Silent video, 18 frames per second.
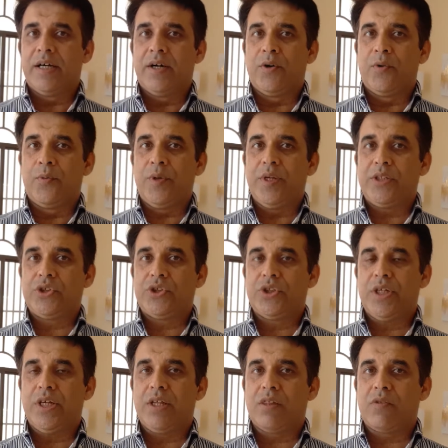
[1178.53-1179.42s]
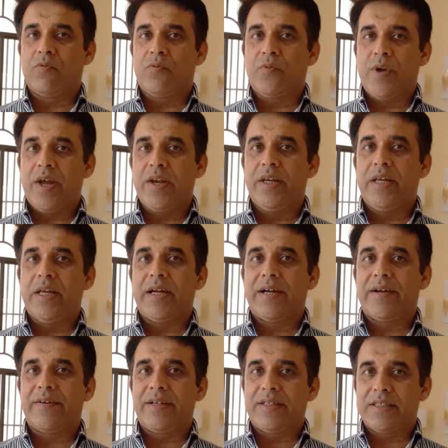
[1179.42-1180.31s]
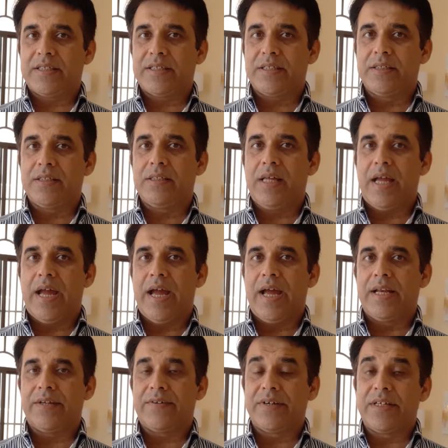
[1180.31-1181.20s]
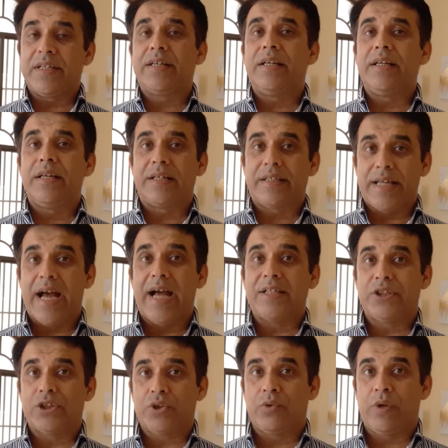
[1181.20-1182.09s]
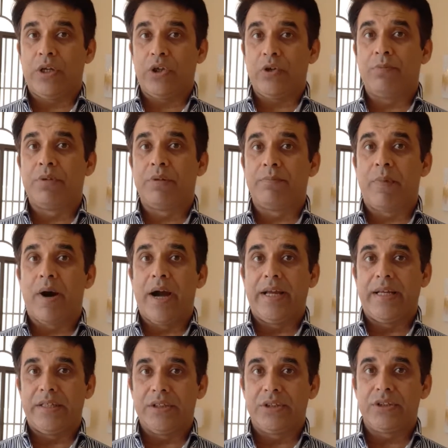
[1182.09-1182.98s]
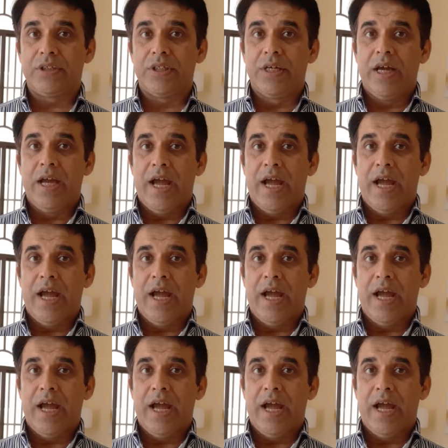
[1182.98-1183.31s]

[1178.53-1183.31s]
which is very critical and critically attached to a human mind,